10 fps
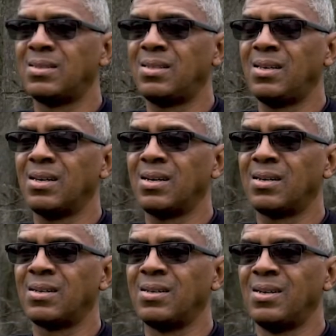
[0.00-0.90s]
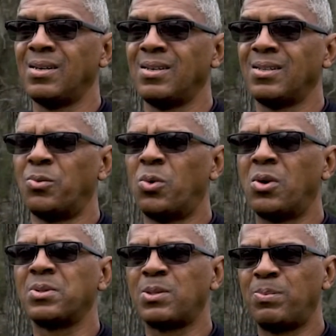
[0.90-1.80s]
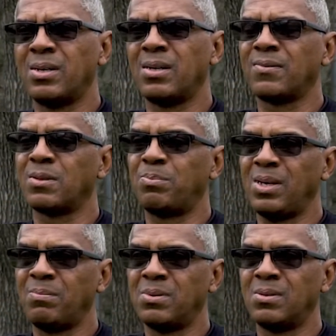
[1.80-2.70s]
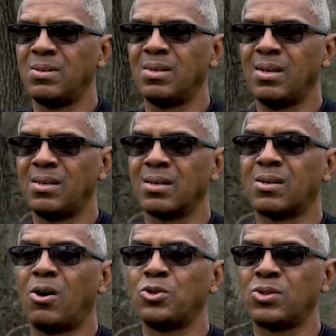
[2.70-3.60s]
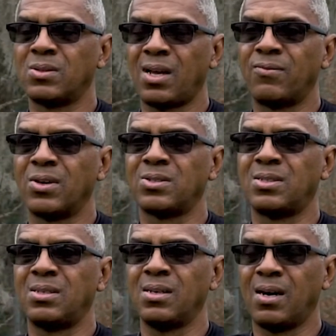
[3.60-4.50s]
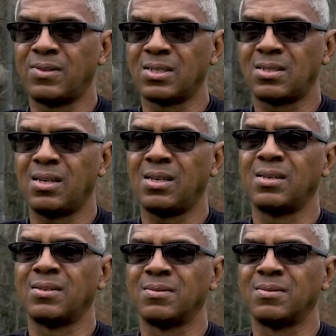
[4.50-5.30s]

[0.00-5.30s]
the warm spirit of the people, and the cultural diversity of the city.